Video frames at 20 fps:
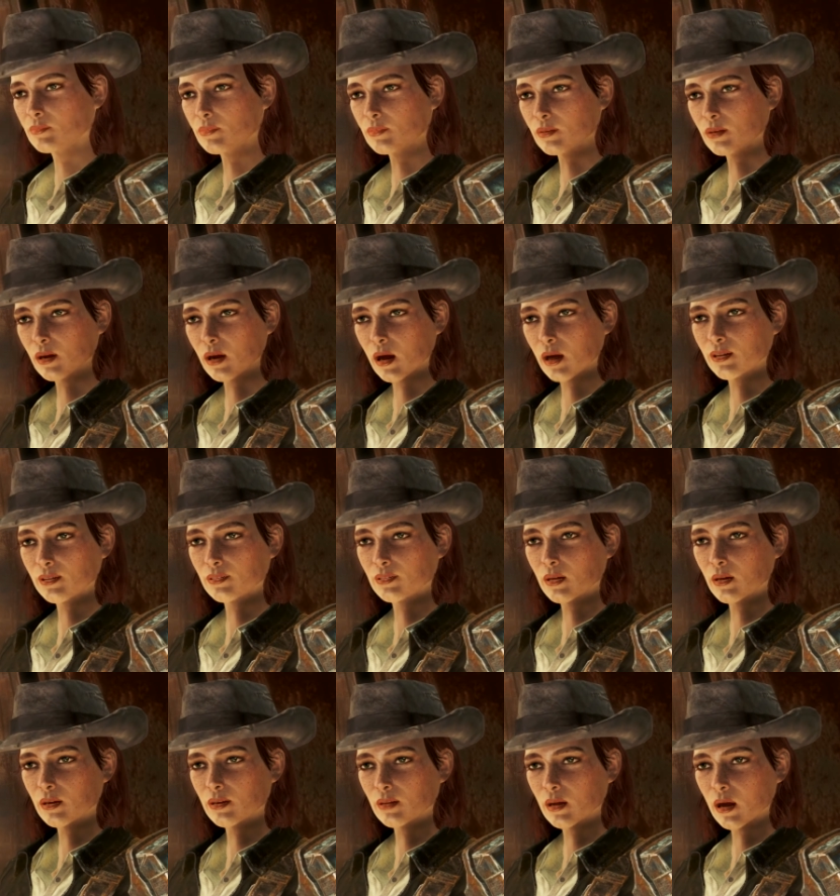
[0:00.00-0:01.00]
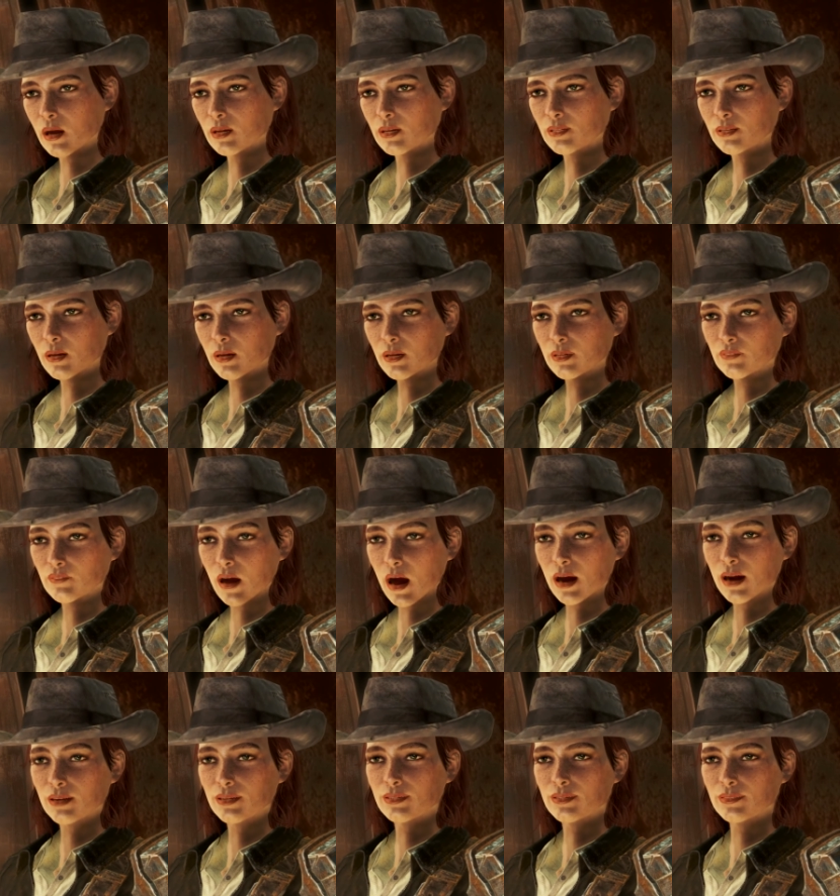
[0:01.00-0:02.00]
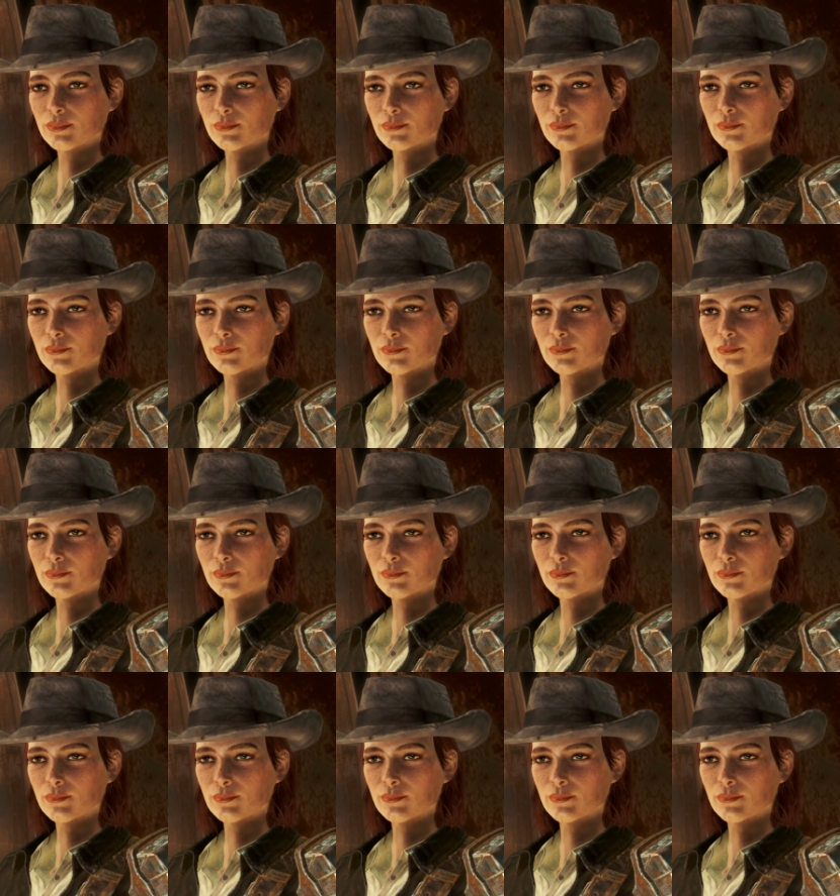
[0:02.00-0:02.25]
Well, I still say it's his fault.